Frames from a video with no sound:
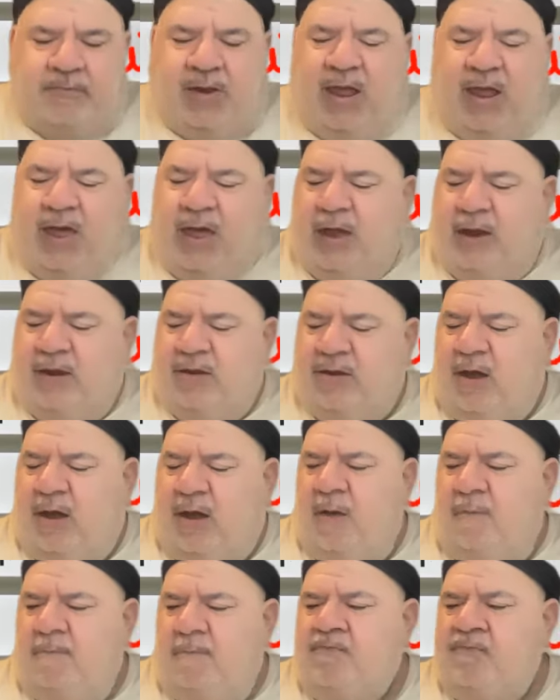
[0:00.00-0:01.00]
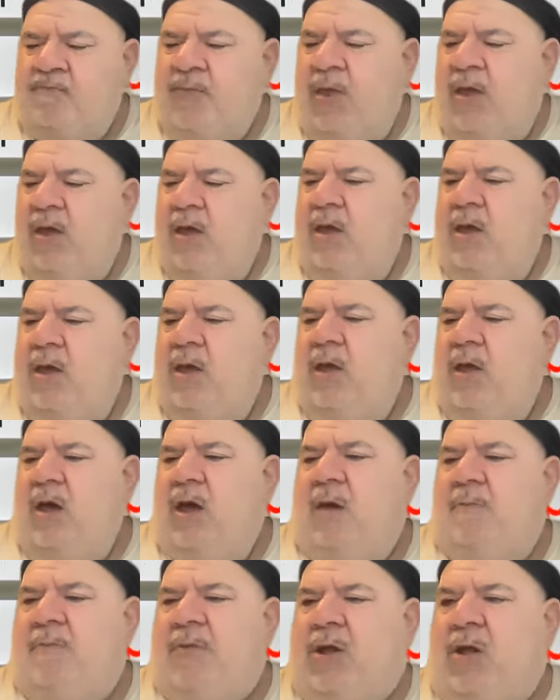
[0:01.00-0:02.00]
And
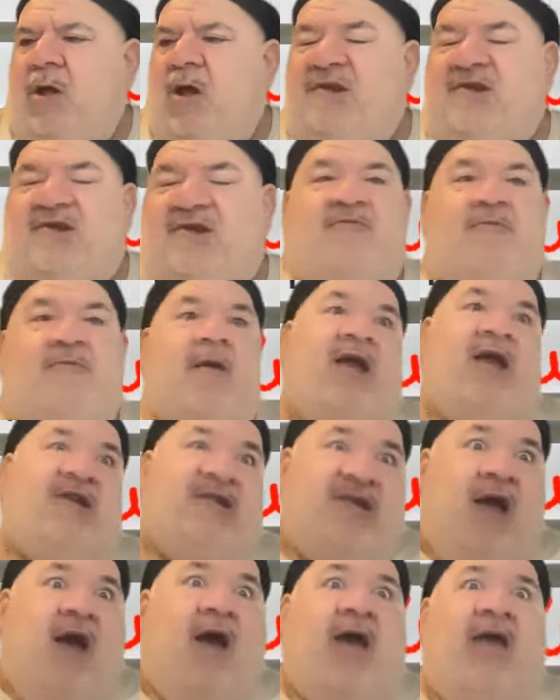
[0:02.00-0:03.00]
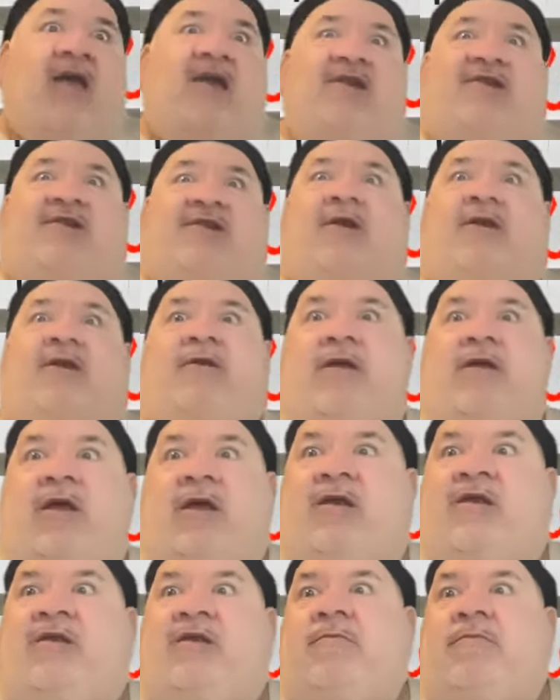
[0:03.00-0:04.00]
because of my size
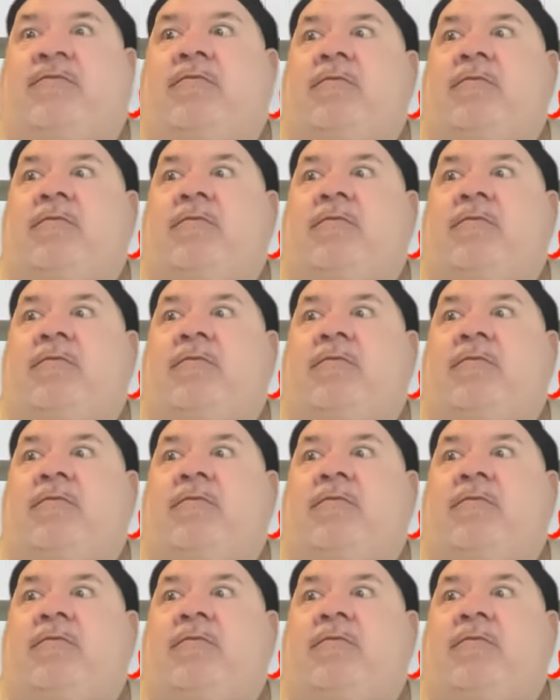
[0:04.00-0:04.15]
and